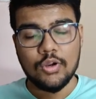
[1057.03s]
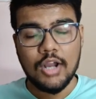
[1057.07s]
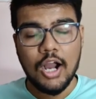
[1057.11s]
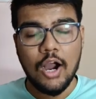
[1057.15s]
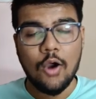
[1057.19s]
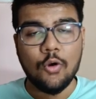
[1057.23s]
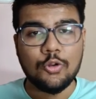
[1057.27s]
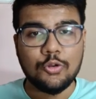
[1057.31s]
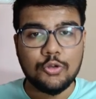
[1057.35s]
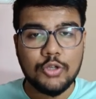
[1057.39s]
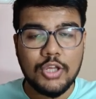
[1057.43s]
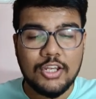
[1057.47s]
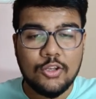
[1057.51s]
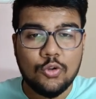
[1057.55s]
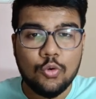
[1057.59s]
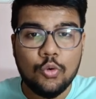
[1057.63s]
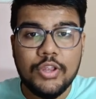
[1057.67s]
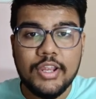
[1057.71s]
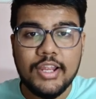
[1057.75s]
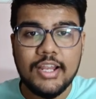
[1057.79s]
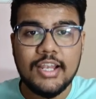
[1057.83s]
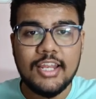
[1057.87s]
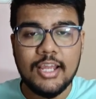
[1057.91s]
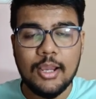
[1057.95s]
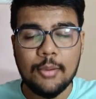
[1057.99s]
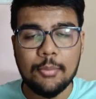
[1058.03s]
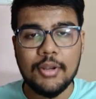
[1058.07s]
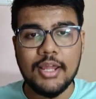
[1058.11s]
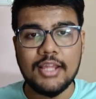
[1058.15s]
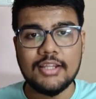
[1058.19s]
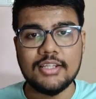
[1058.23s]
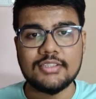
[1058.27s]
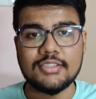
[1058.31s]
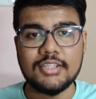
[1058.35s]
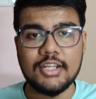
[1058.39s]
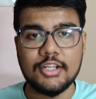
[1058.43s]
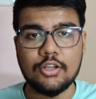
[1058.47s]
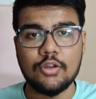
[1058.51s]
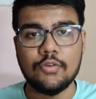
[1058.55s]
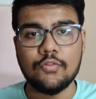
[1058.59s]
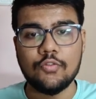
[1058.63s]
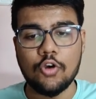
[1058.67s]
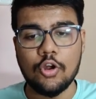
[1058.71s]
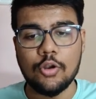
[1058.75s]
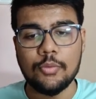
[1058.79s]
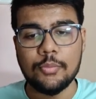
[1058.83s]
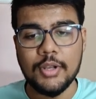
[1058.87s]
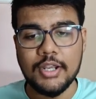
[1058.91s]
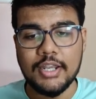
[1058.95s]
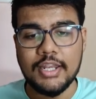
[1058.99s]
How you can quickly apply the set of
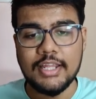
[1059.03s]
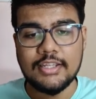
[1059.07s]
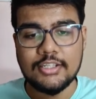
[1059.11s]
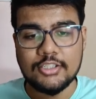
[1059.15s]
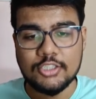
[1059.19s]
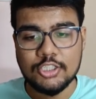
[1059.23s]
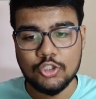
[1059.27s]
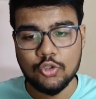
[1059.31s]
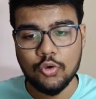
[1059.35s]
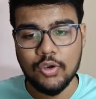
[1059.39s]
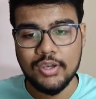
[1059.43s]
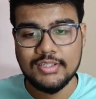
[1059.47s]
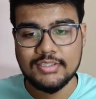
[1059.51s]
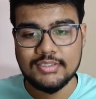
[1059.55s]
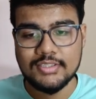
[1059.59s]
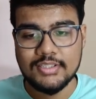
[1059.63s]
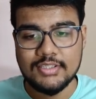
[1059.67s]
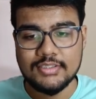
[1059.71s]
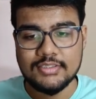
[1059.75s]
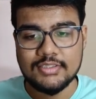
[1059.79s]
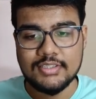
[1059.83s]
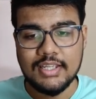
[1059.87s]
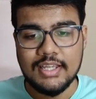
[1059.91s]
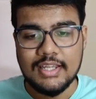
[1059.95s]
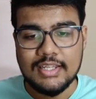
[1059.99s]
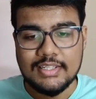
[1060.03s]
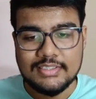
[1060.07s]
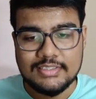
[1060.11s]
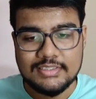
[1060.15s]
formatting choices?